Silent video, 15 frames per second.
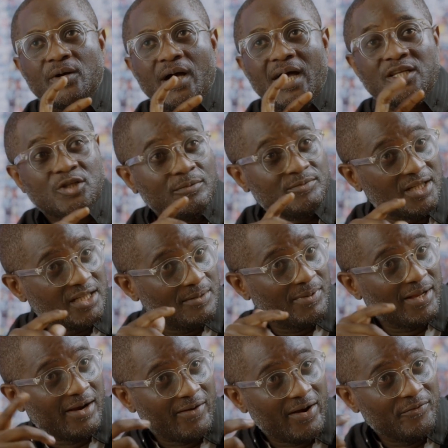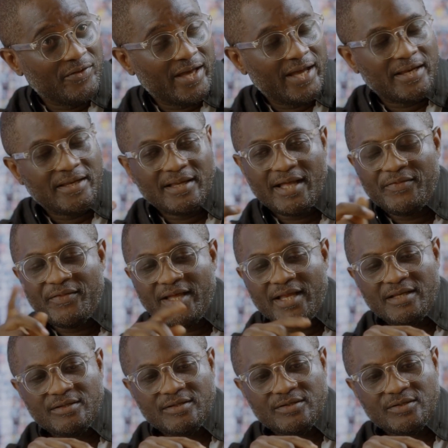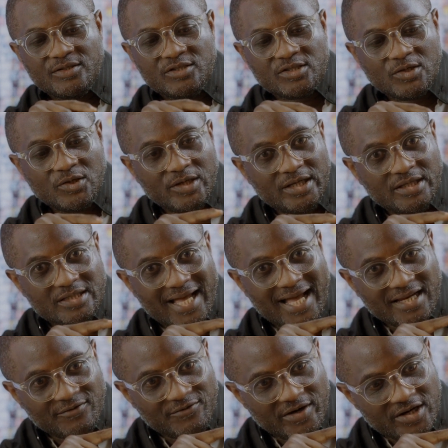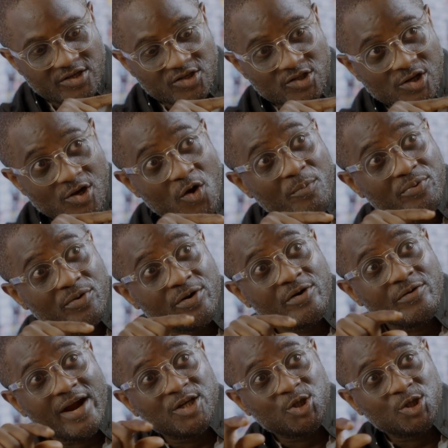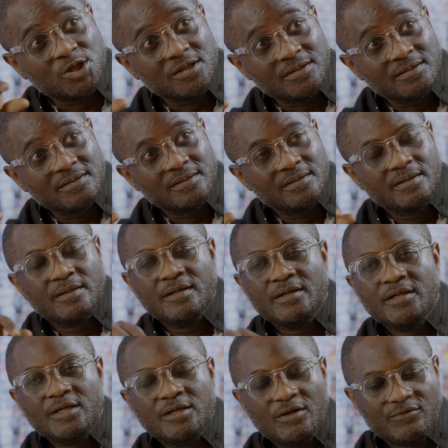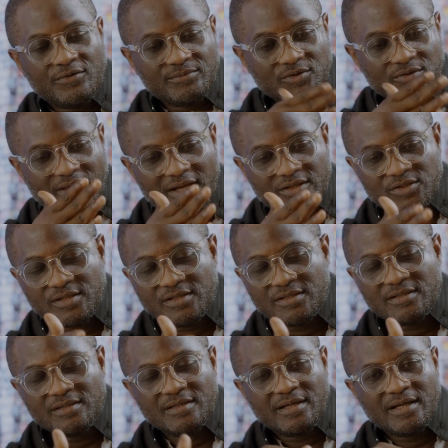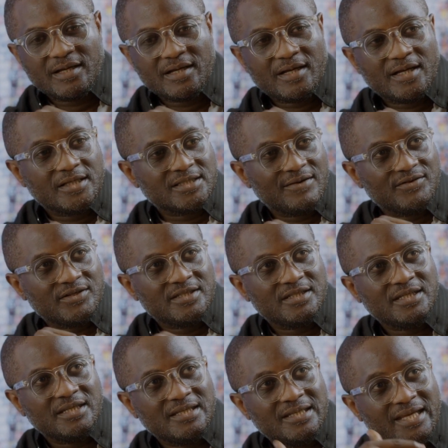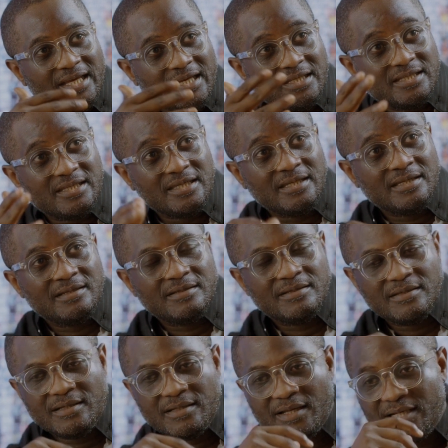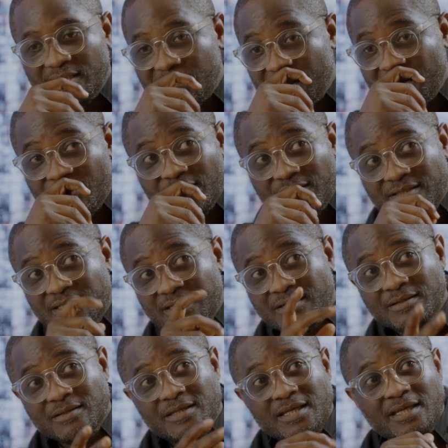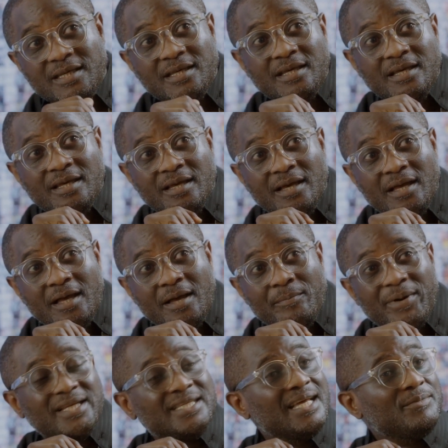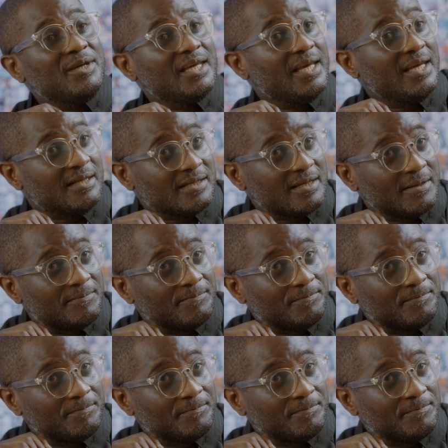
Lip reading: Adopted it around then, and then it's had a very slow progression, from 2017, 18, 19, until the pandemic hit.